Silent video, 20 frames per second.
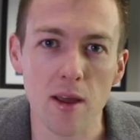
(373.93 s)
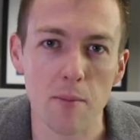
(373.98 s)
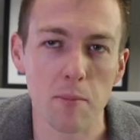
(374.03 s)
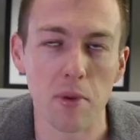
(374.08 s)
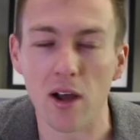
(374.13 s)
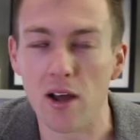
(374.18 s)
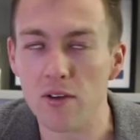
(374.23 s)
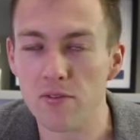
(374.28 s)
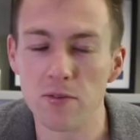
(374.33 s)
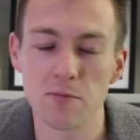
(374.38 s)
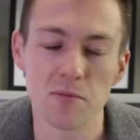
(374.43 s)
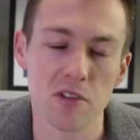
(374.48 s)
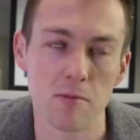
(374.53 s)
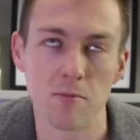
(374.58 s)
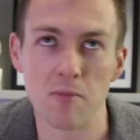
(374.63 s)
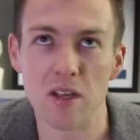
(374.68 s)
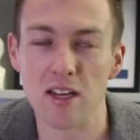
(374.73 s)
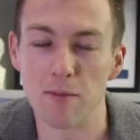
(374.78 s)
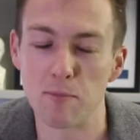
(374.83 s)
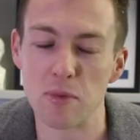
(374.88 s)
apart from
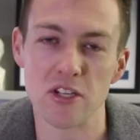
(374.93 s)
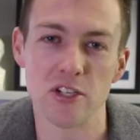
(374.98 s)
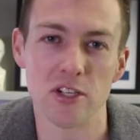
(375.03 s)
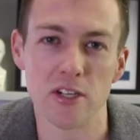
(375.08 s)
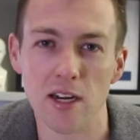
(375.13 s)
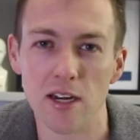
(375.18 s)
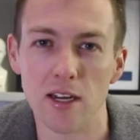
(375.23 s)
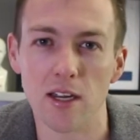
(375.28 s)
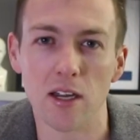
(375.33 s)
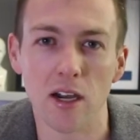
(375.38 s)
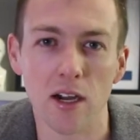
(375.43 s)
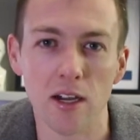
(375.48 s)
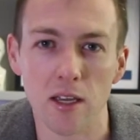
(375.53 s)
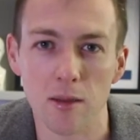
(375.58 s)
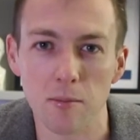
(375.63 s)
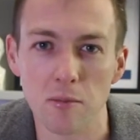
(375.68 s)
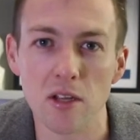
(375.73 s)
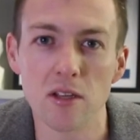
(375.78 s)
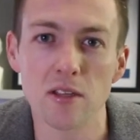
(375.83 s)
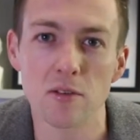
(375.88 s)
some epigenetic
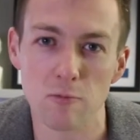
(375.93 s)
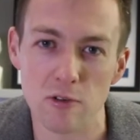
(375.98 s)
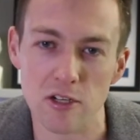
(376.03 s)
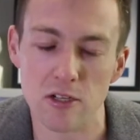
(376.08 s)
arguments,